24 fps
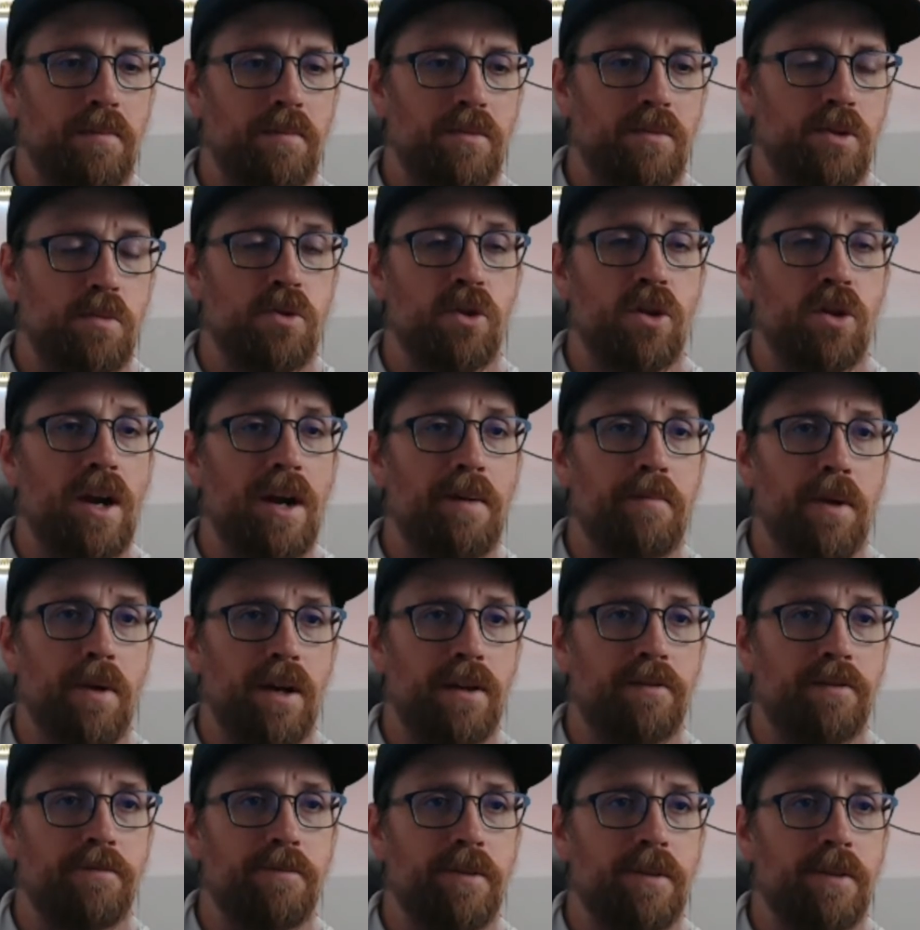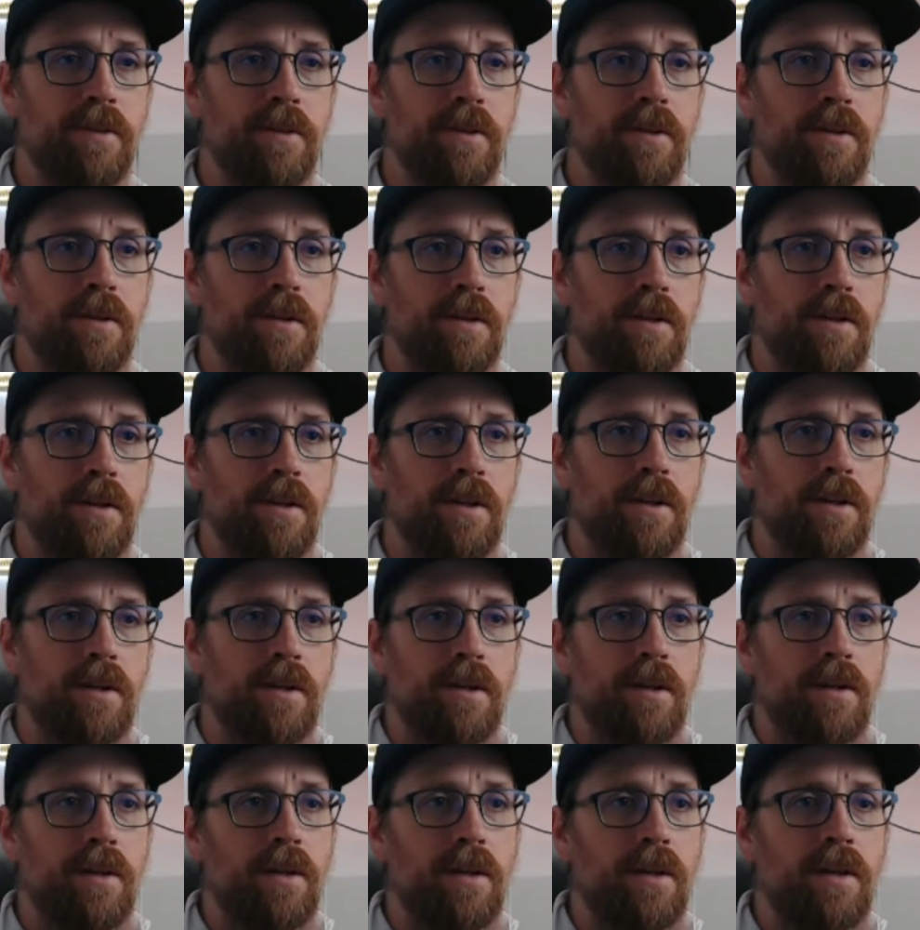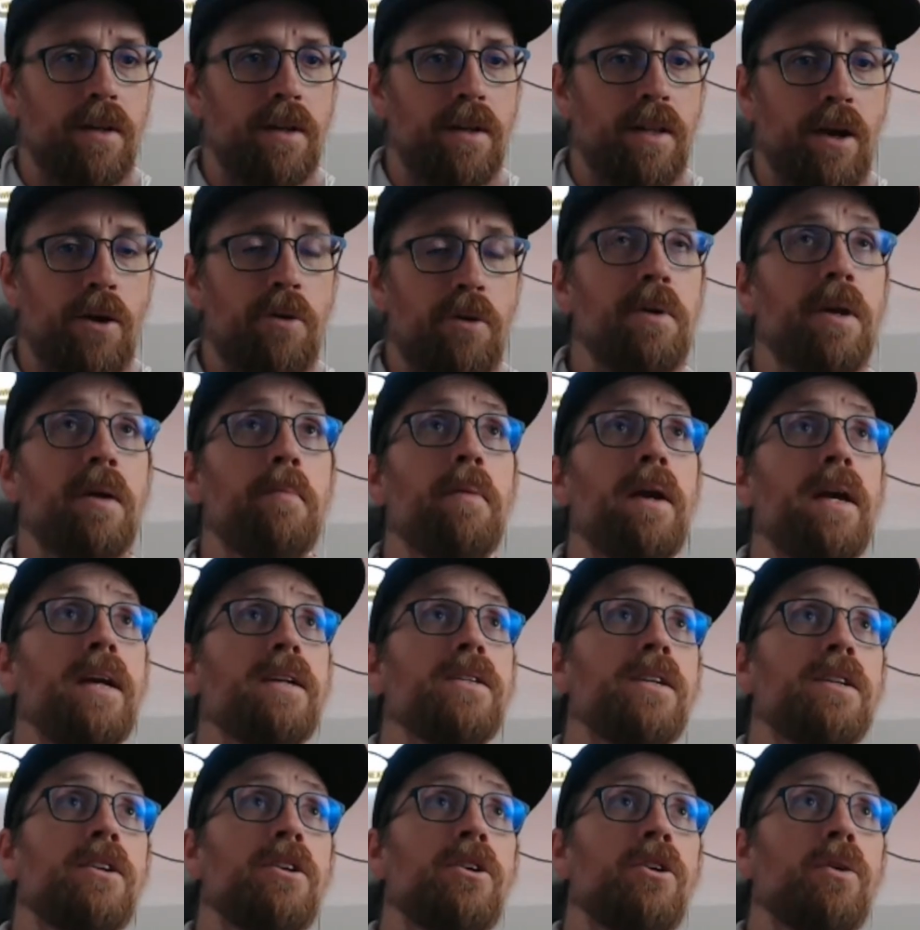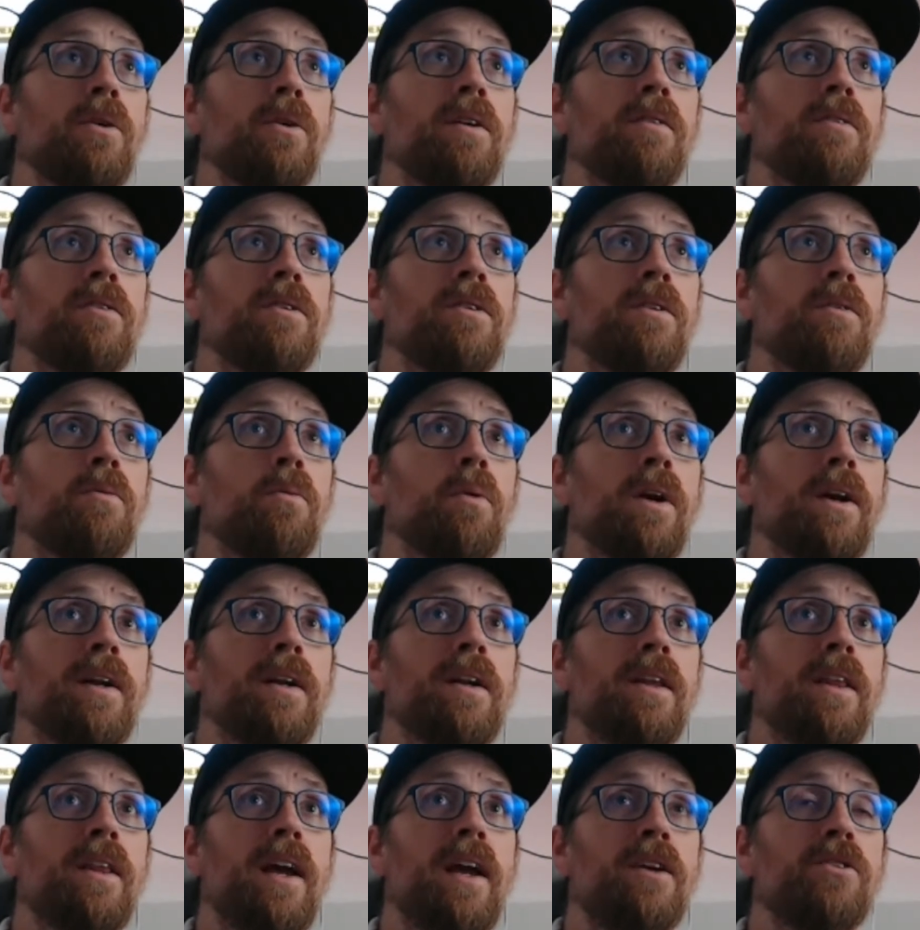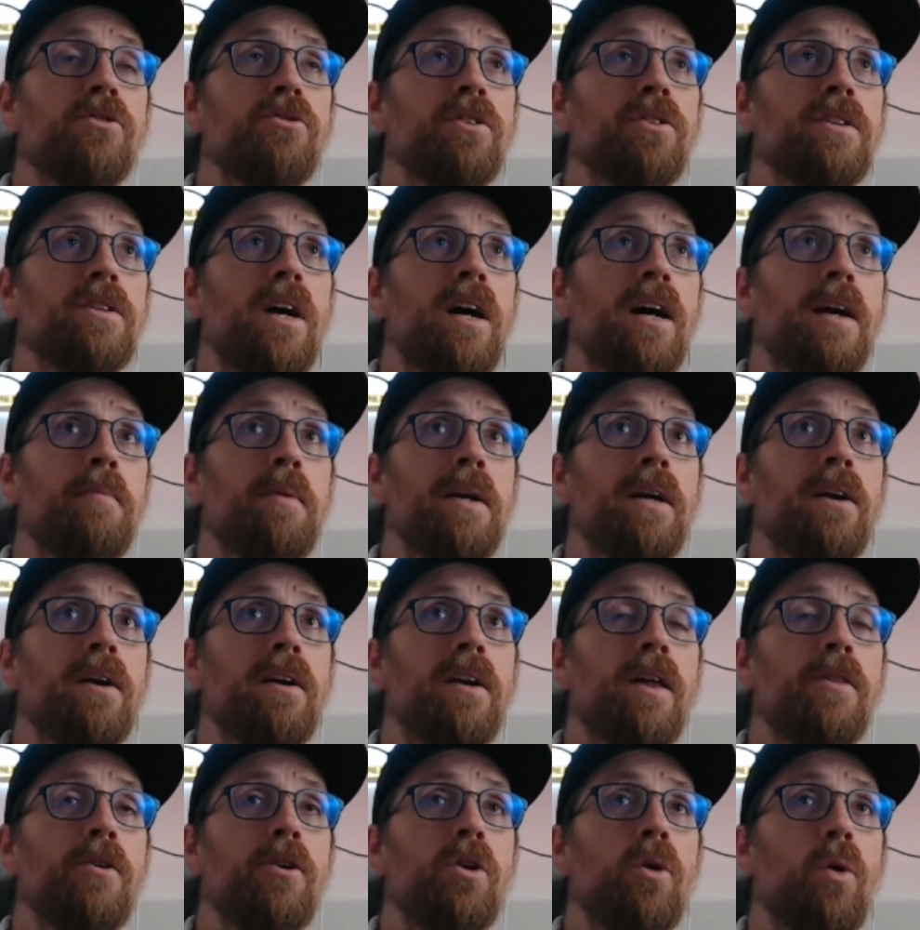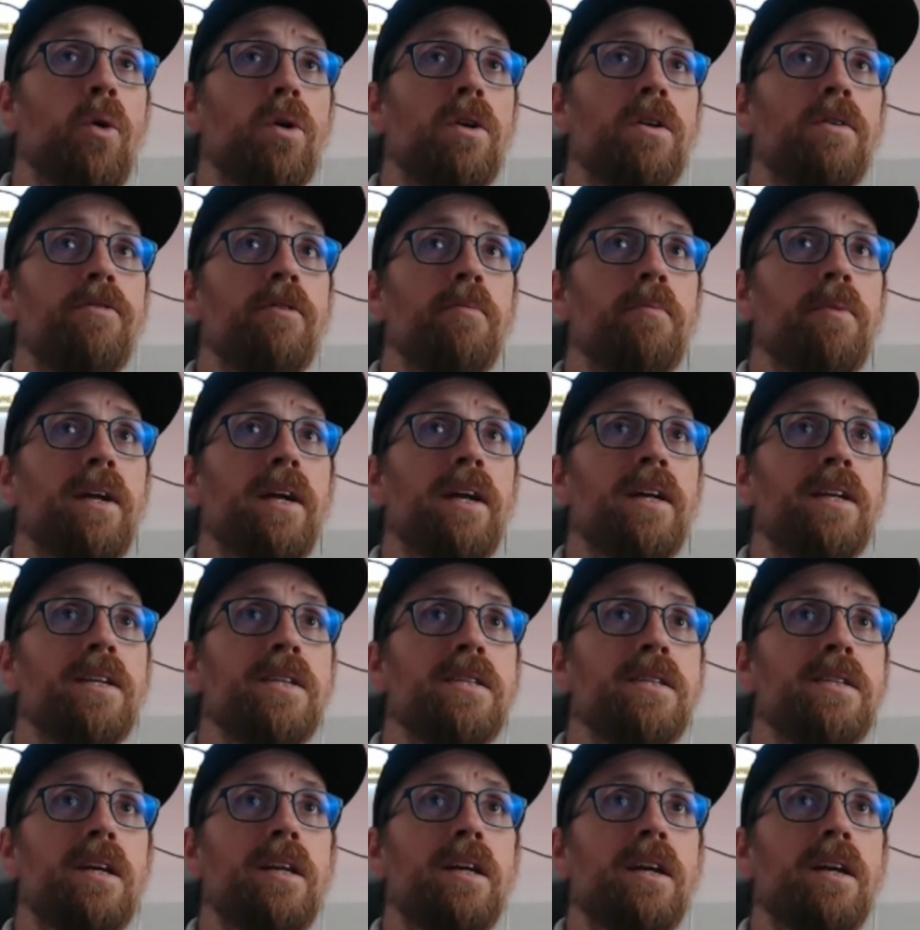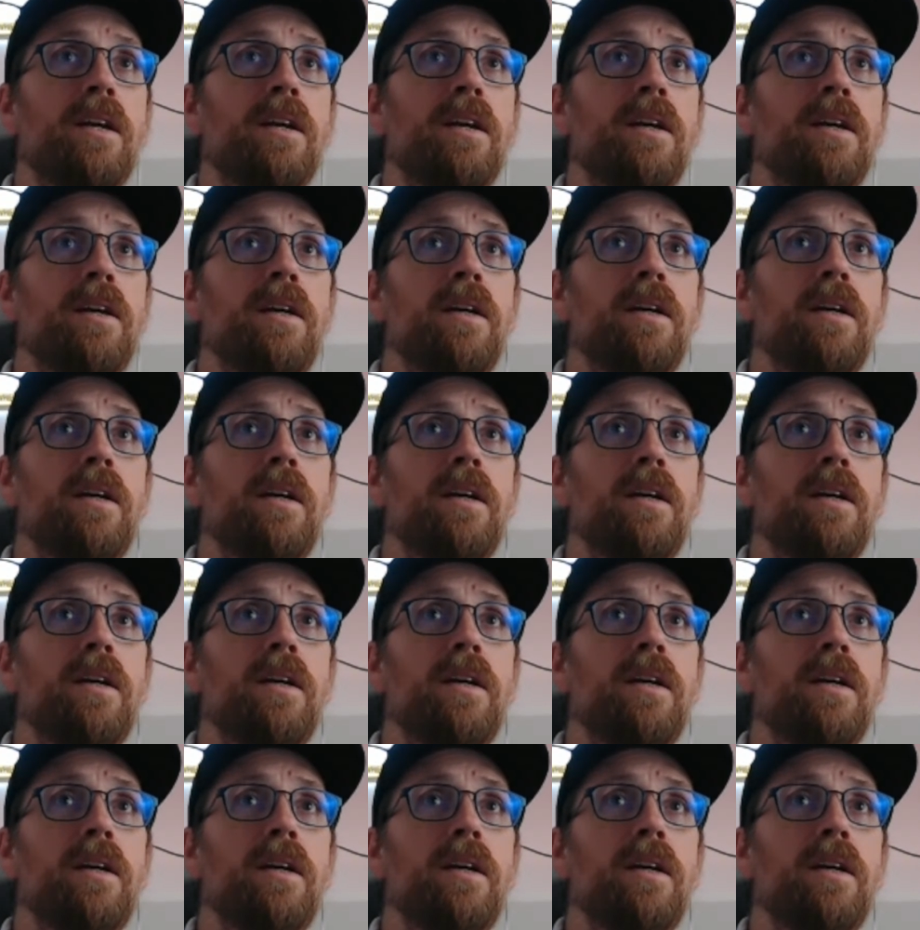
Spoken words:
subscribe button, that would be amazing to do it. We're into the extra time here. Another corner from Lincoln City.